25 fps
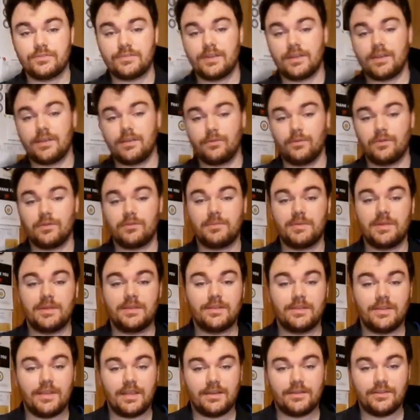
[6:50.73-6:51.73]
sticking with me
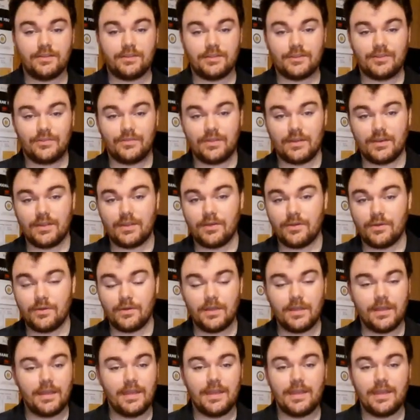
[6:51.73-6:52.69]
to the end of this video.